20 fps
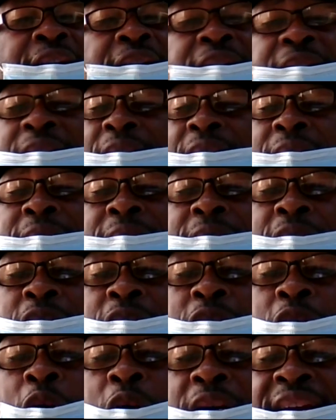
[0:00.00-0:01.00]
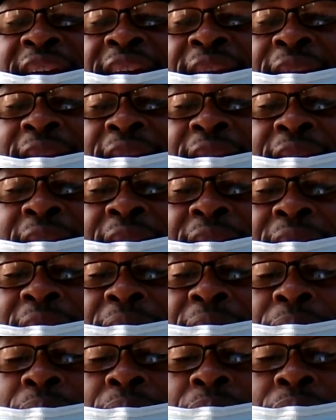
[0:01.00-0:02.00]
it so early,
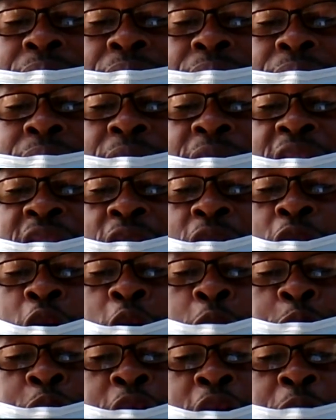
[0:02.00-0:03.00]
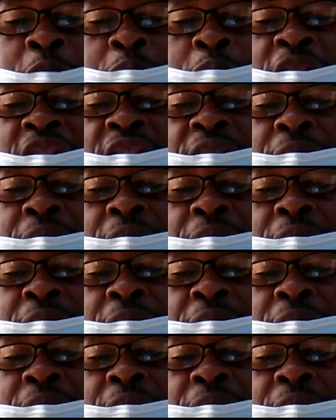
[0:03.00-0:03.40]
so prompt.